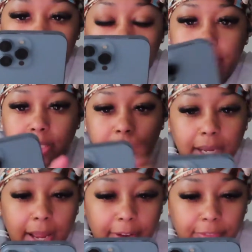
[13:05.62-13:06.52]
Okay, so I
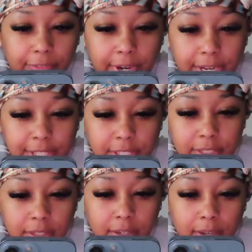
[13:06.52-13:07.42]
got
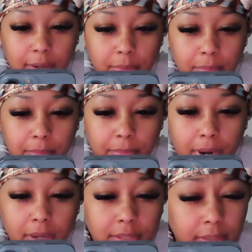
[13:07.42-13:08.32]
fresh
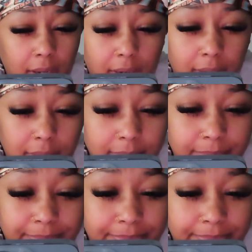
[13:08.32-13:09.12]
balsam.